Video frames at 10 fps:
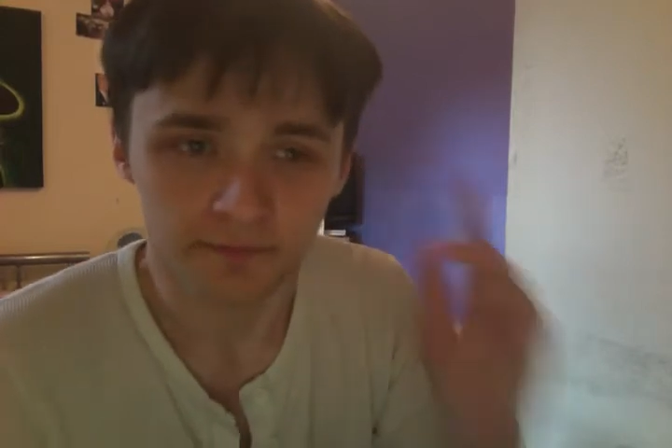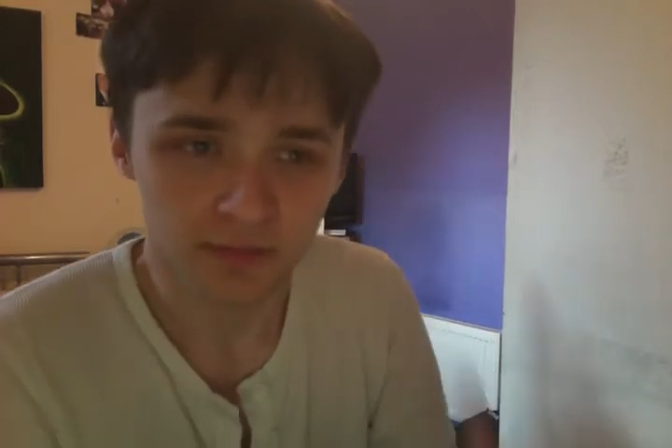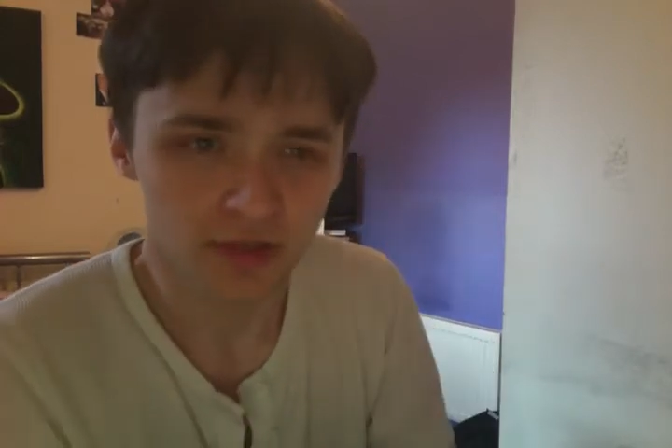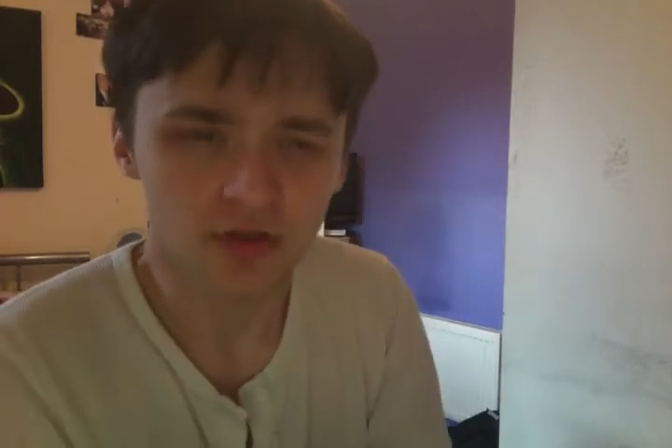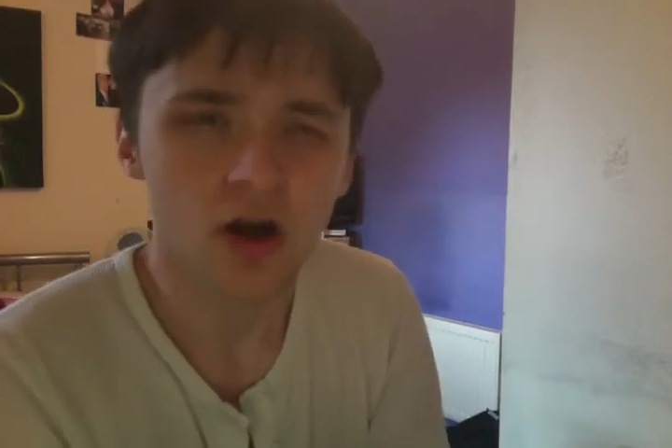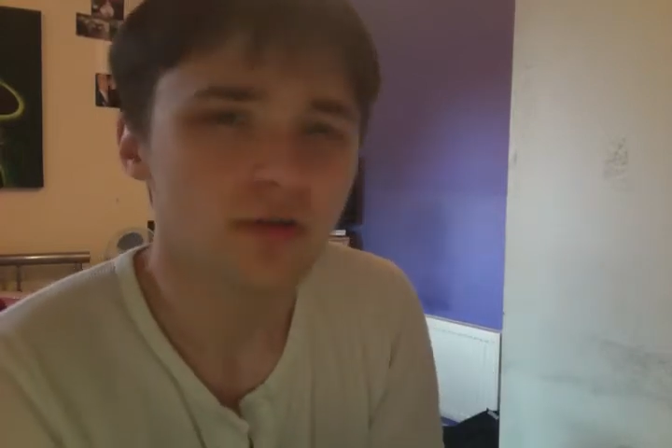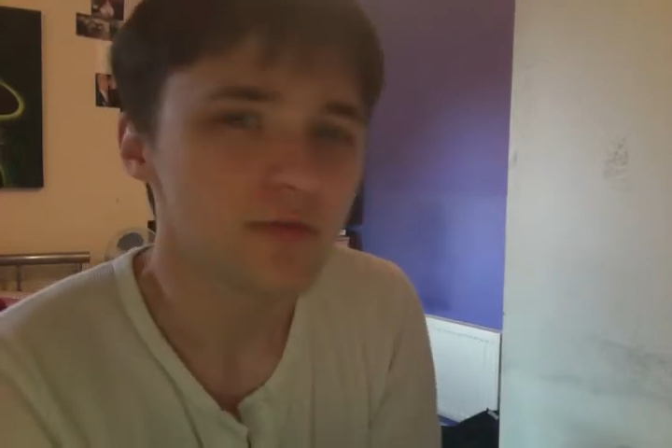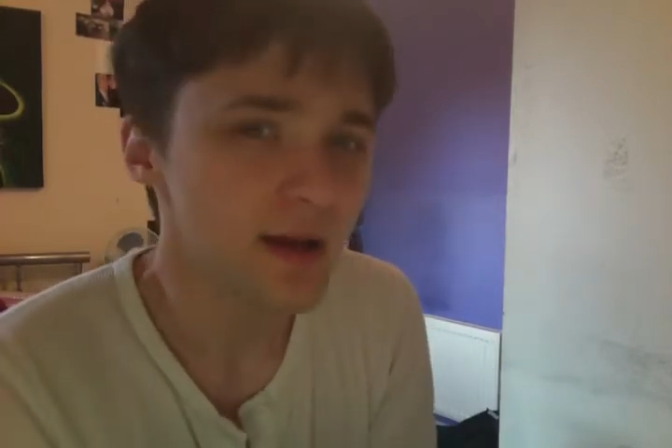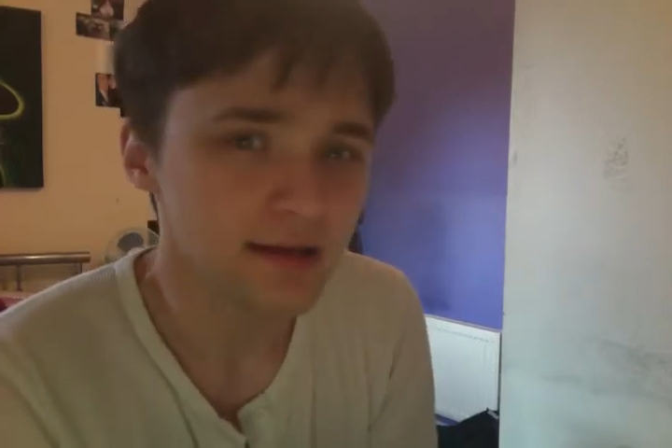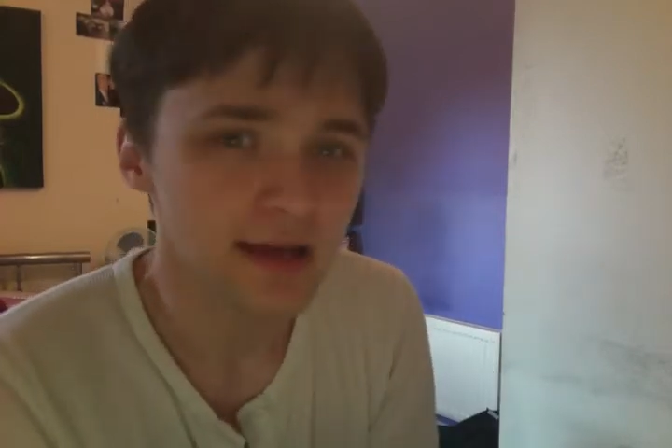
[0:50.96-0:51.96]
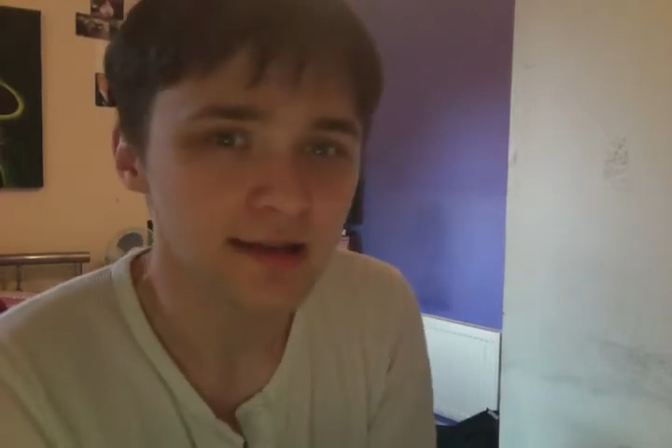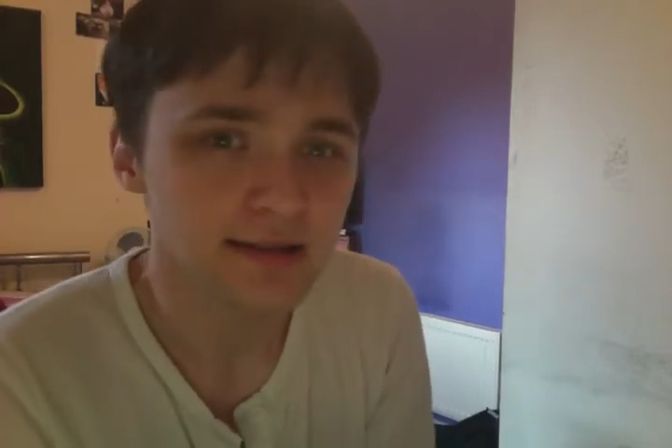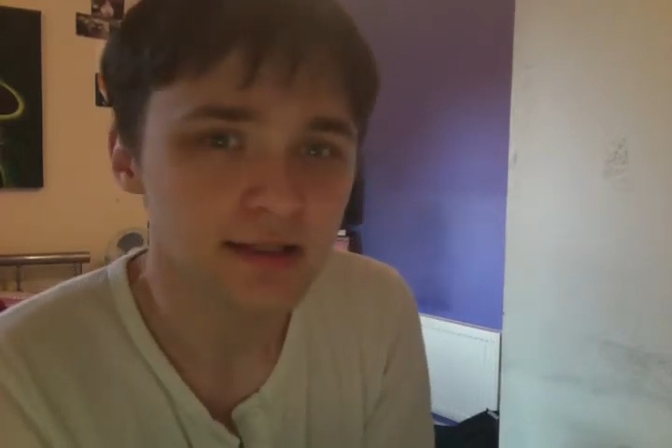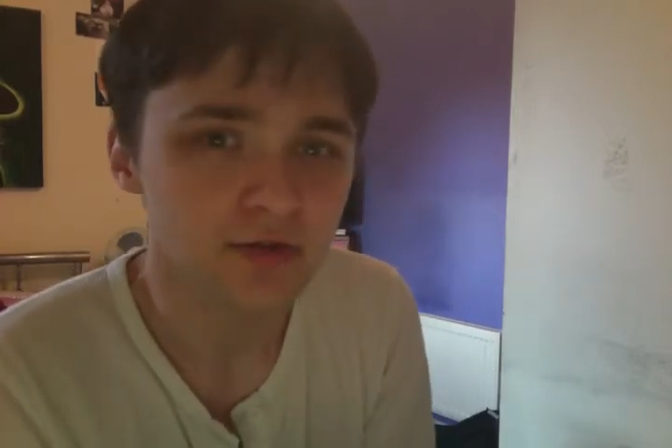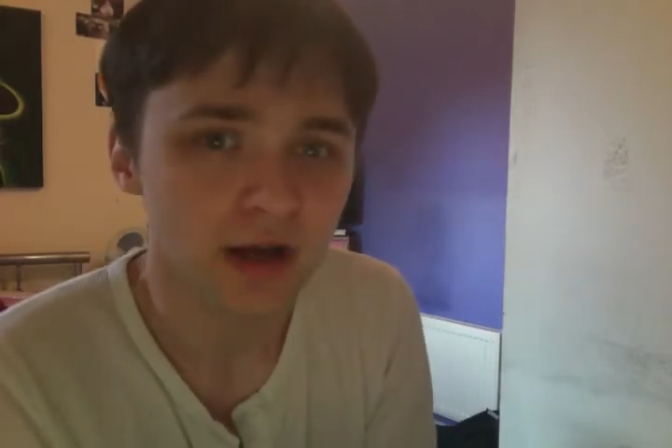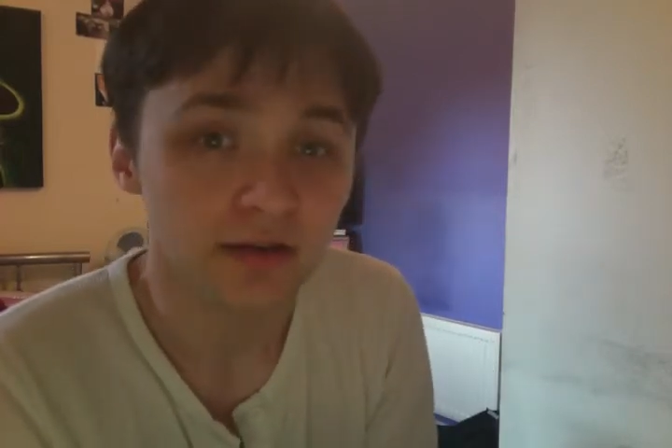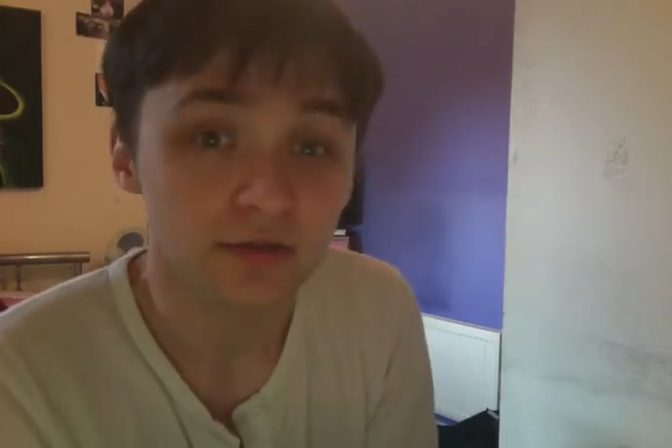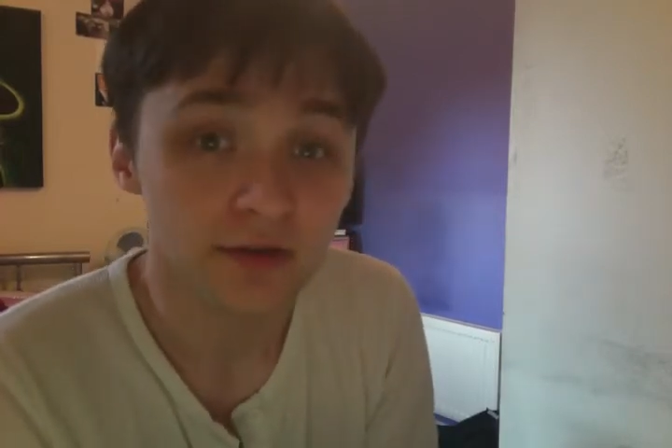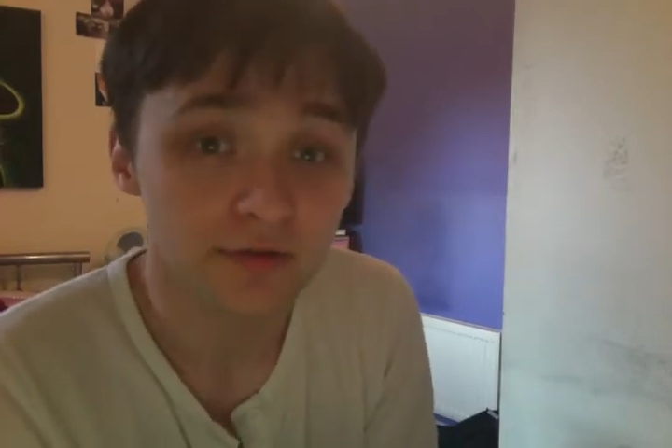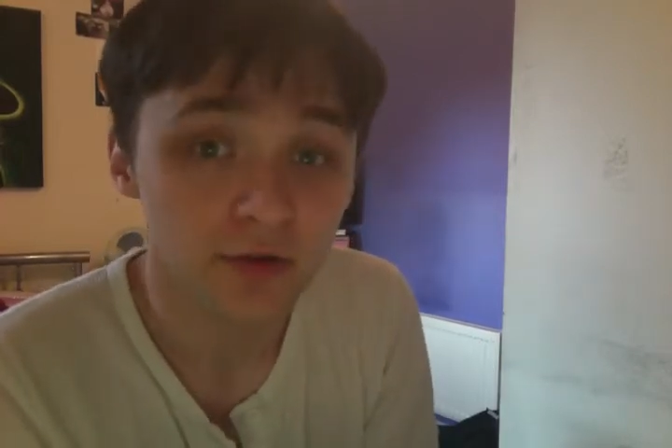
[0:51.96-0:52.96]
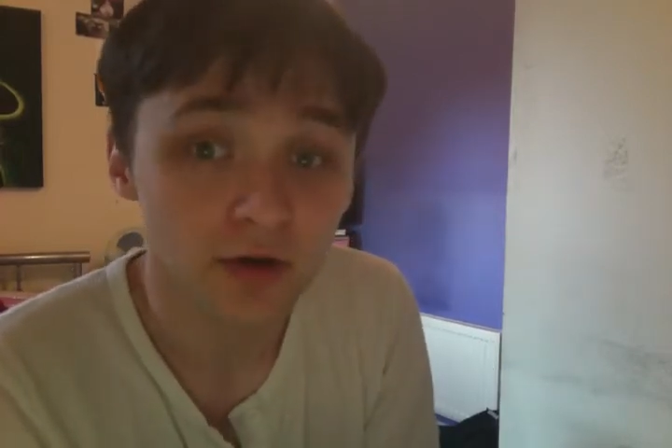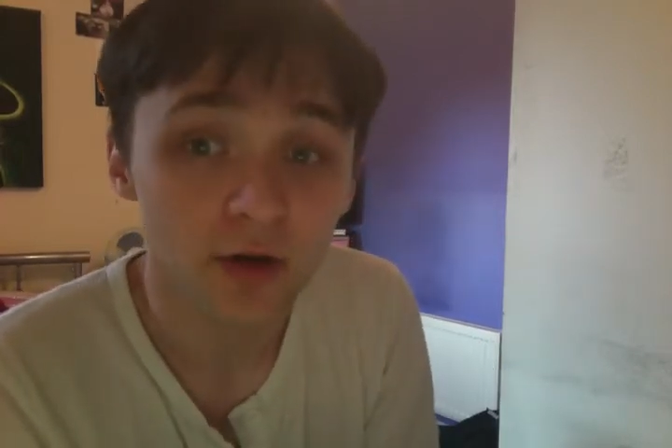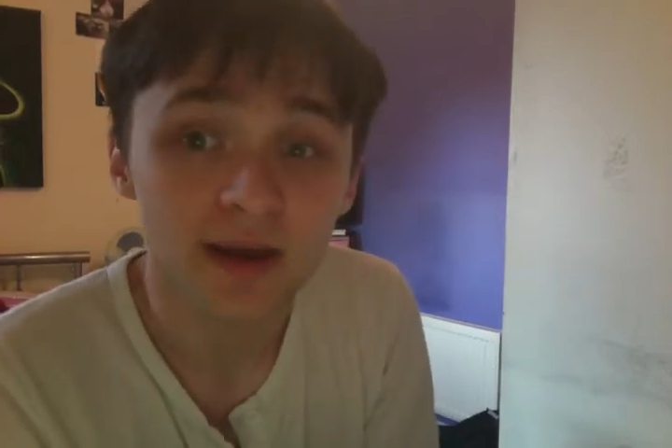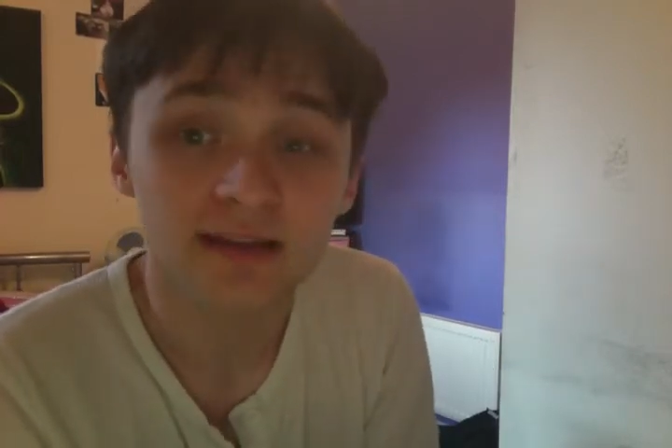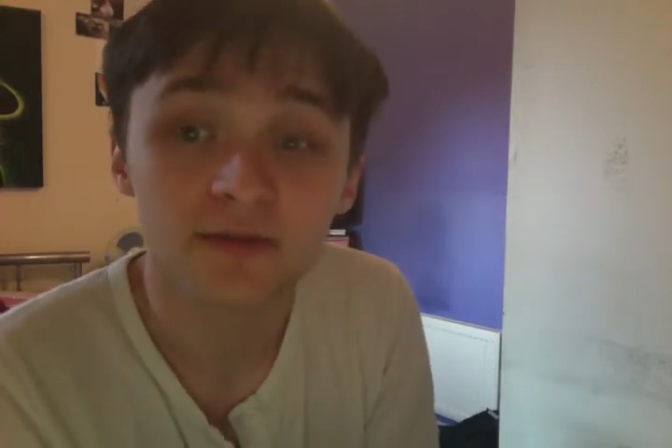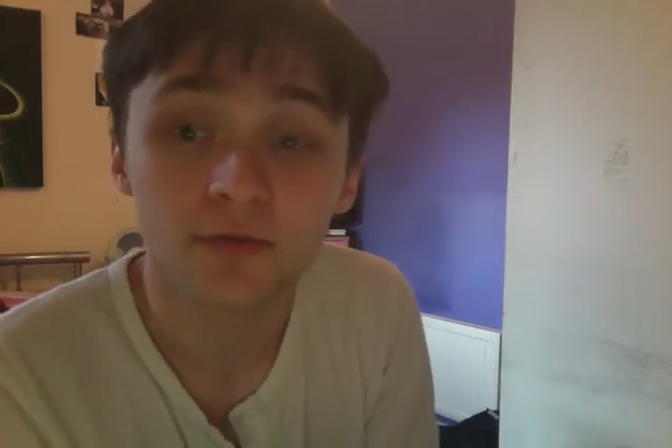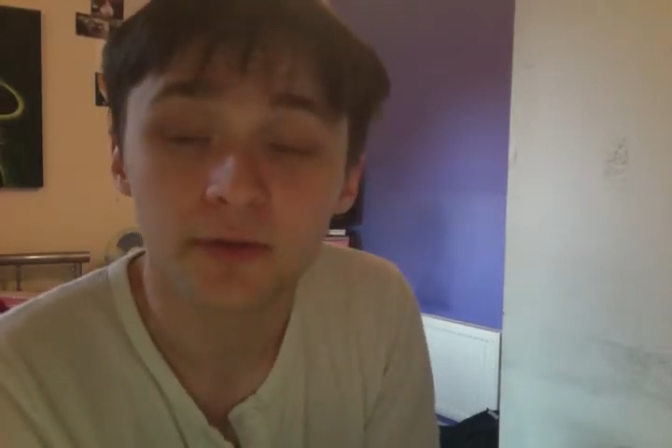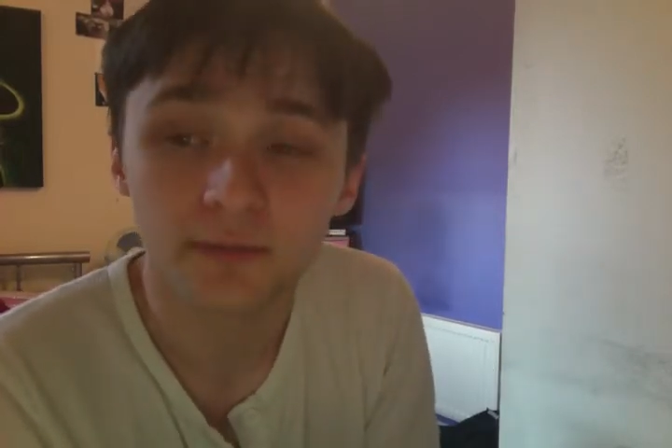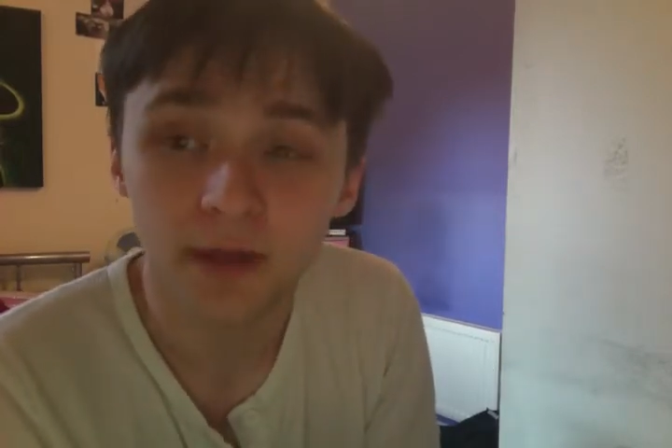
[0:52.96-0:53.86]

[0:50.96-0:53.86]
Dark Rebellion Xyz Dragon, for those of you who don't know,